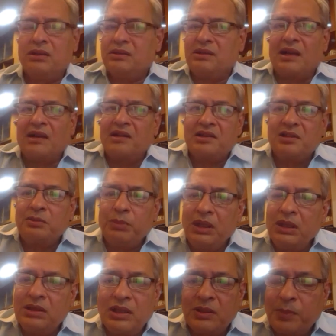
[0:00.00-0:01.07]
that doesn't
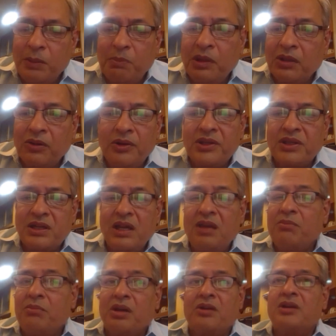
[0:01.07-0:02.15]
mean these people are going to
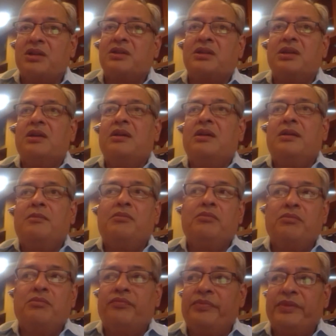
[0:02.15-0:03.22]
stay, because
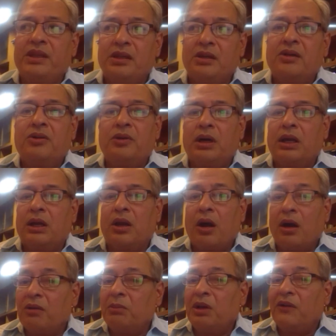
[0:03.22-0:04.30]
a
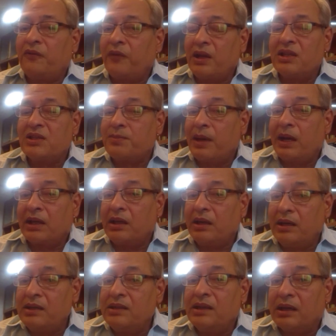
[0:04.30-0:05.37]
lot of my friends back in
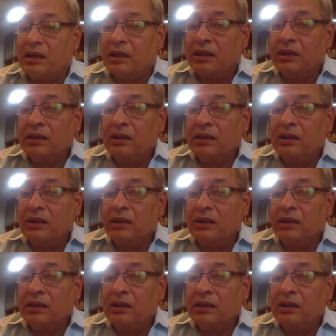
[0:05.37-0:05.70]
India